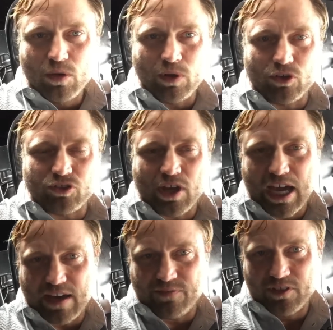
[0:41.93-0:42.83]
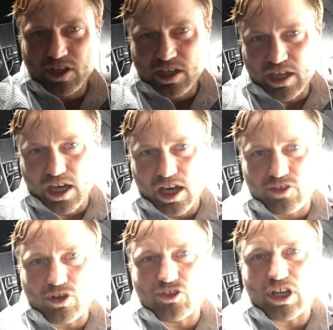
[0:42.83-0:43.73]
We also have a
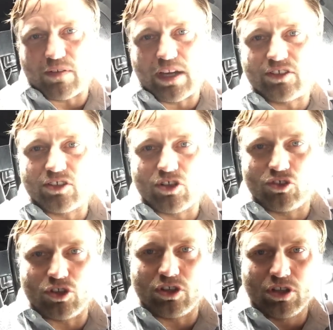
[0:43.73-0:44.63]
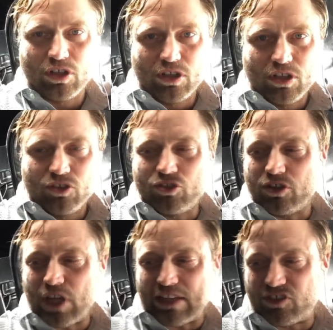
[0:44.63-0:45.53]
hydro generator, so should
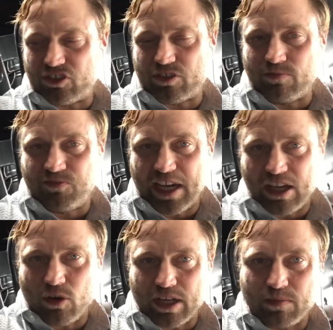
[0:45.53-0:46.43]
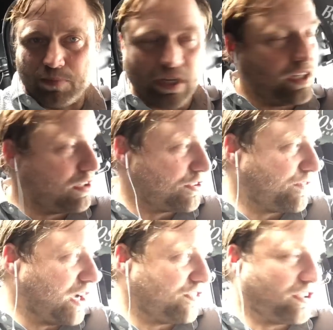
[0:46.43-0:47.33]
that system fail, I can put a little
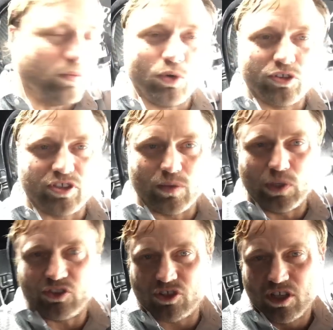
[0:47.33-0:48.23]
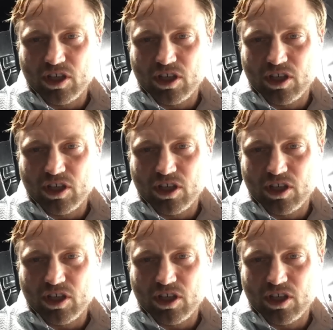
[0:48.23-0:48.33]
device in the water which